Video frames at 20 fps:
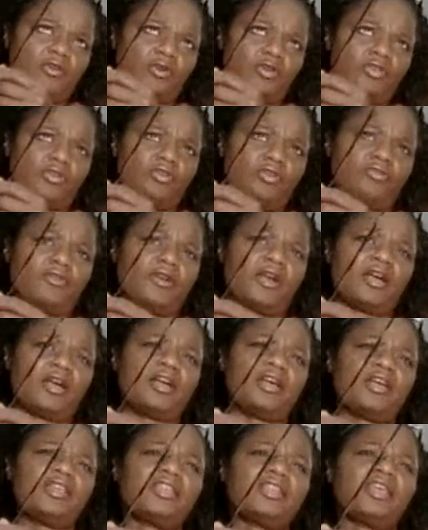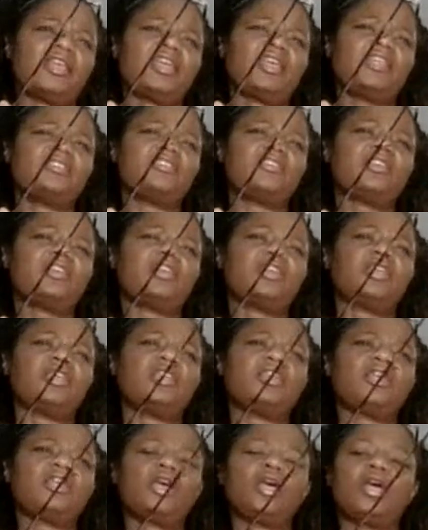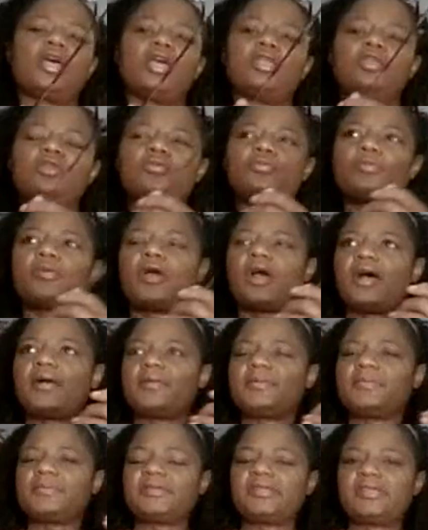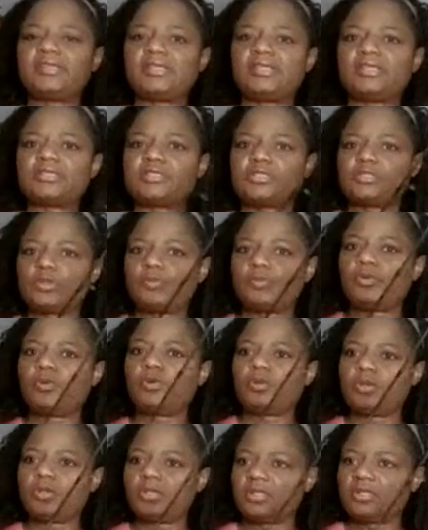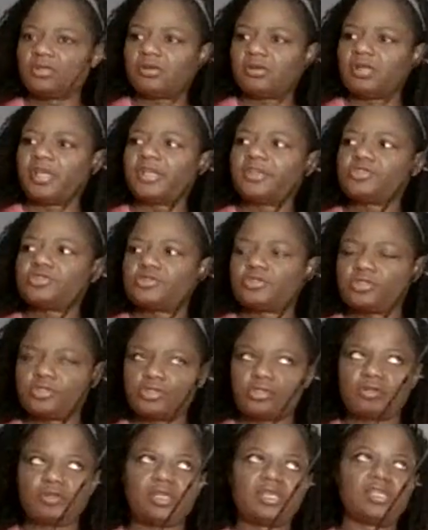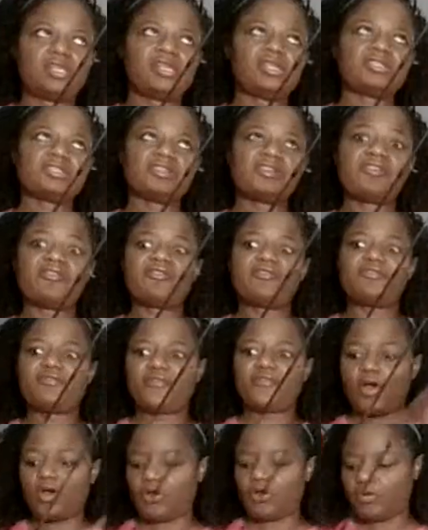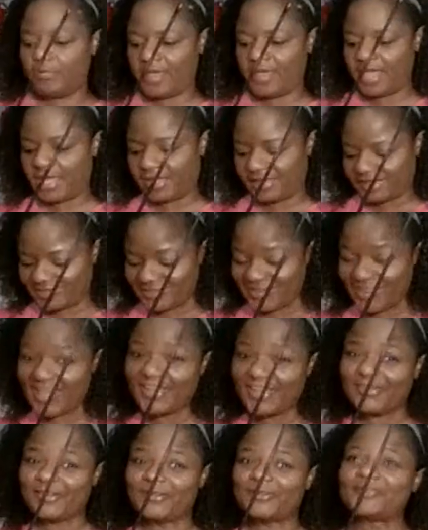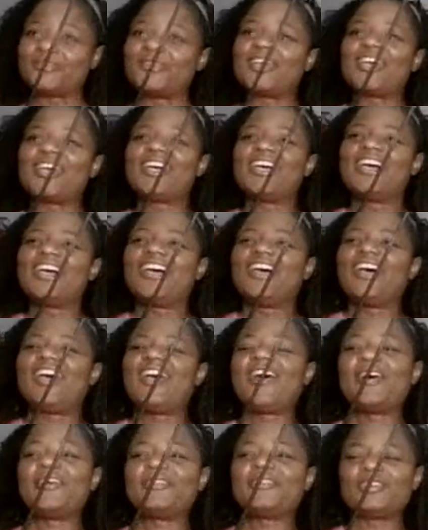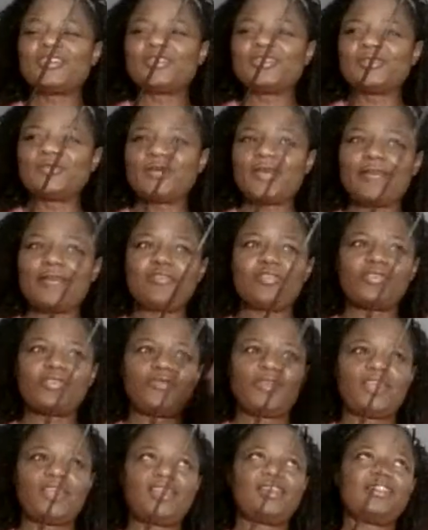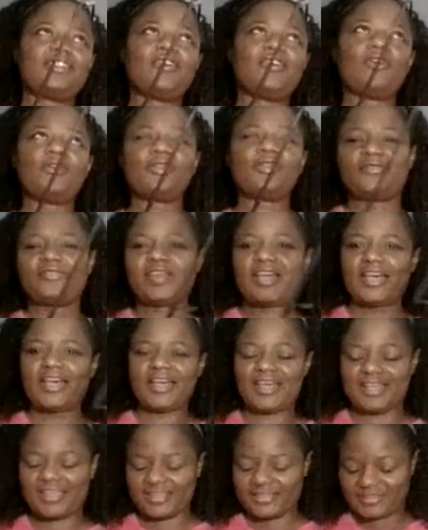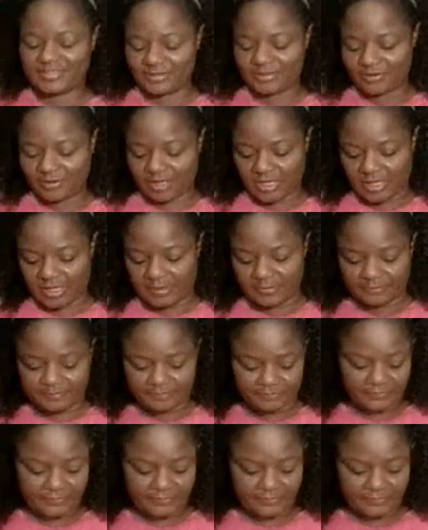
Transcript: on your rod, and then you probably need to pull a little extra so that it doesn't fall back down after you have threaded all of the eyes. Okay.